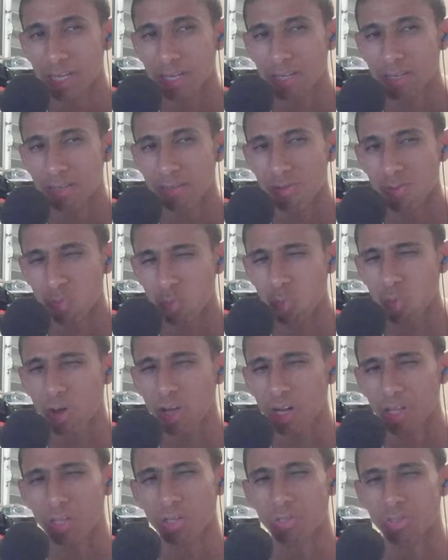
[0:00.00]
One of
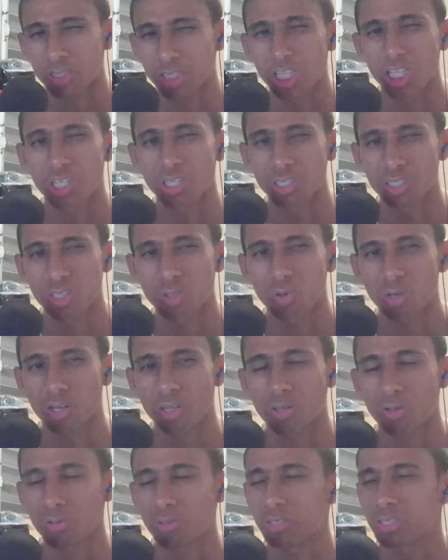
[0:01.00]
those years,
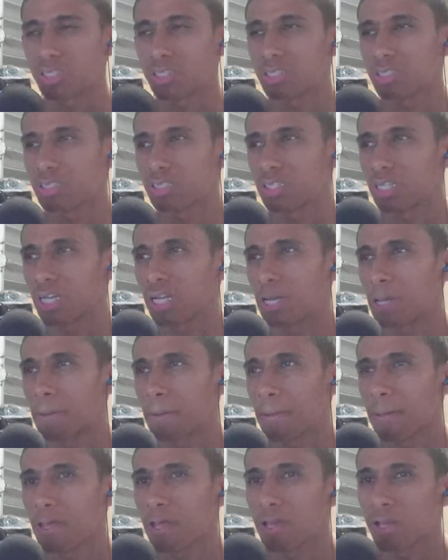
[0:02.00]
yeah.
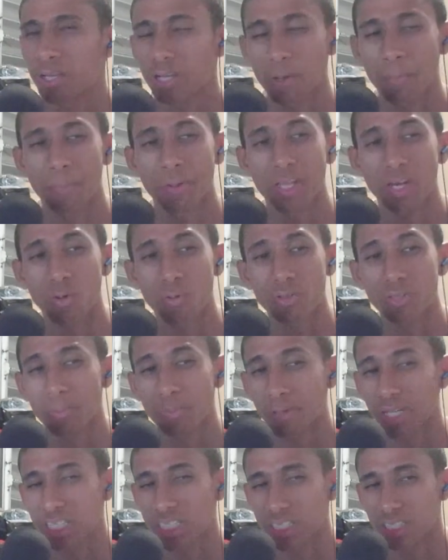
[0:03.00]
Competing with the
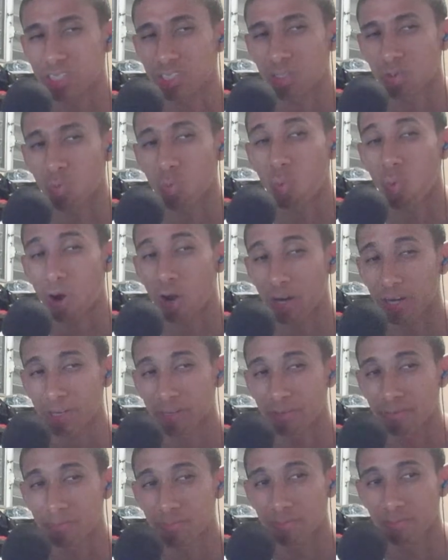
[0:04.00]
PlayStation 1
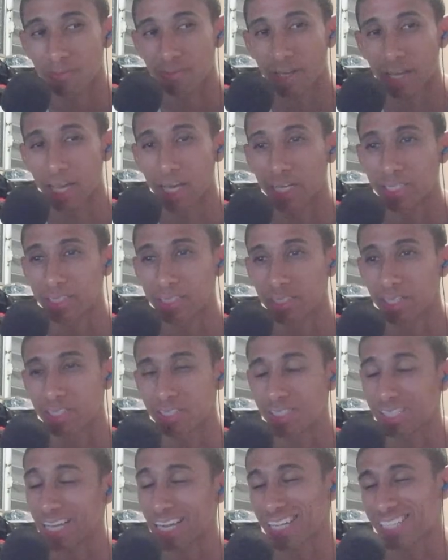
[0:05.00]
and the
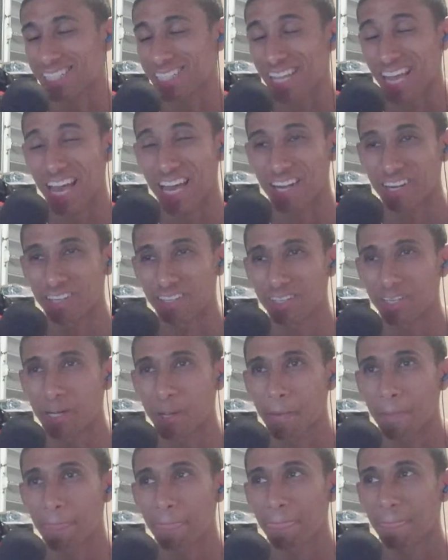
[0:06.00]
Sega Saturn.
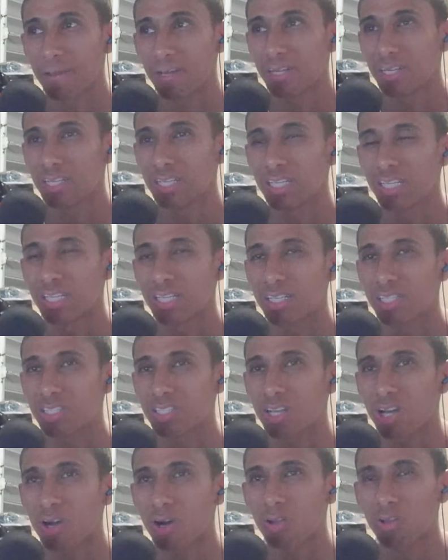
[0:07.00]

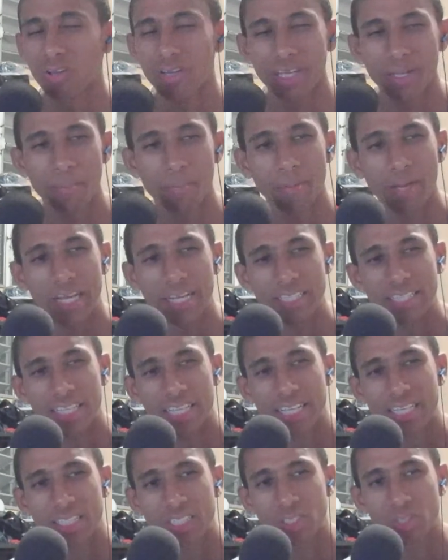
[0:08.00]
So looking back in the
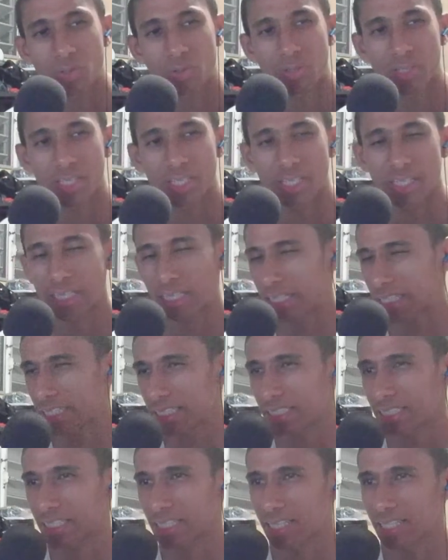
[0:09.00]
history,
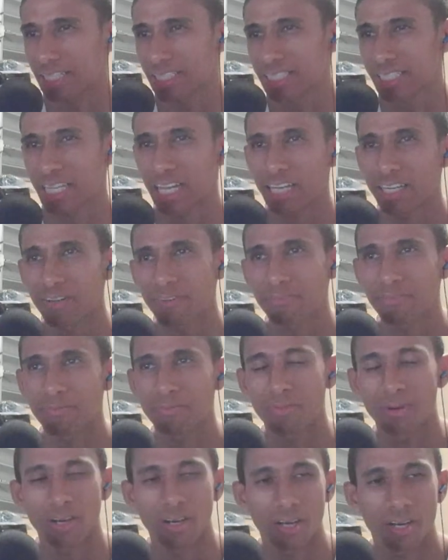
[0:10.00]
this kind
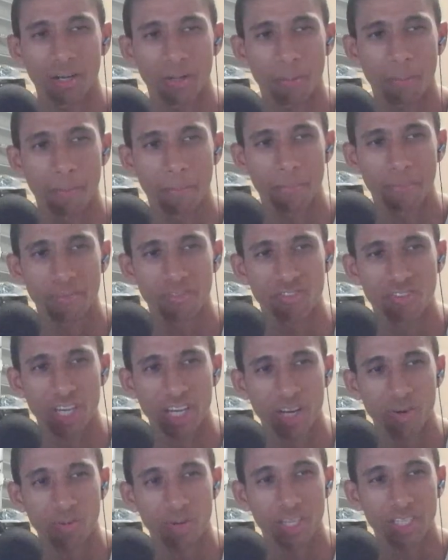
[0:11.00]
of
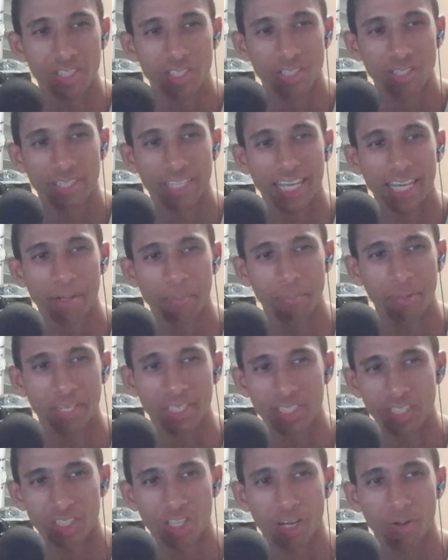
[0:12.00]
generation get
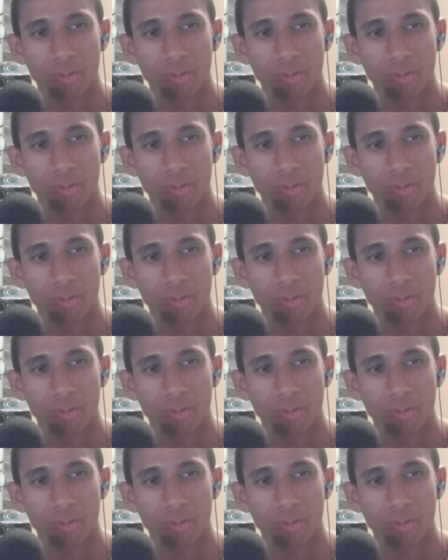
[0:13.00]
mixed up,